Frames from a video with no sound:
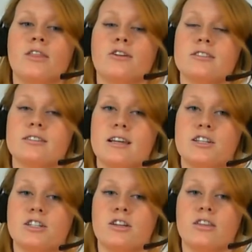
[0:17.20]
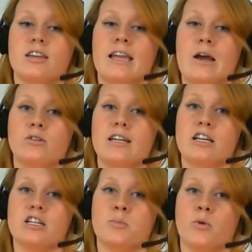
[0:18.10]
There's a section on the account
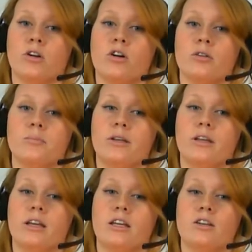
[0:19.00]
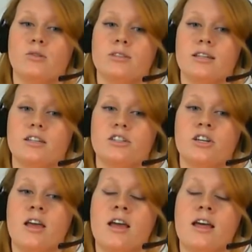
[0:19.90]
dashboard called Billing and
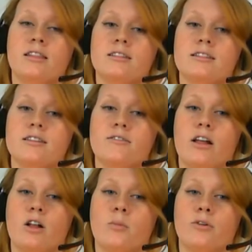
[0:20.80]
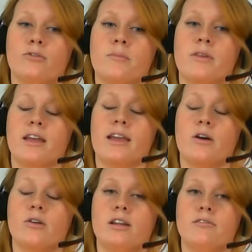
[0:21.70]
Usage. This is available from the
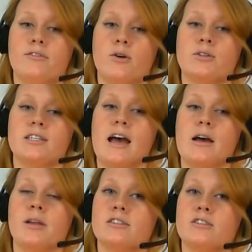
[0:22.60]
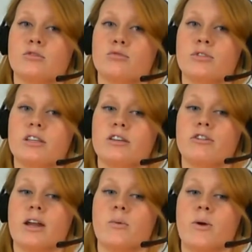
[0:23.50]
Account Info tab, and it's a really
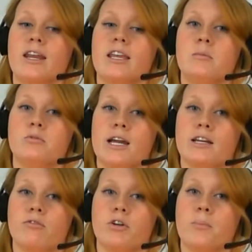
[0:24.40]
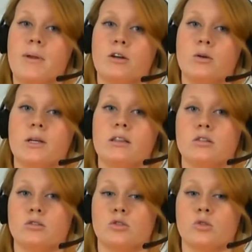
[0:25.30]
great way to keep track of your
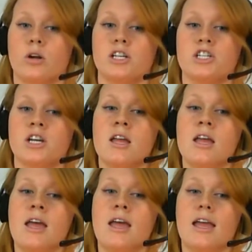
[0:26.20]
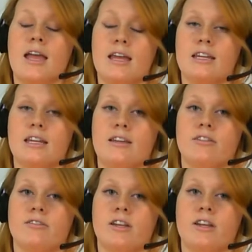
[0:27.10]
bandwidth, storage, and
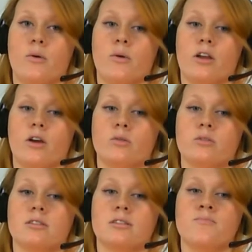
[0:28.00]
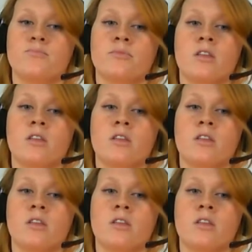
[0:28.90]
even video encodes.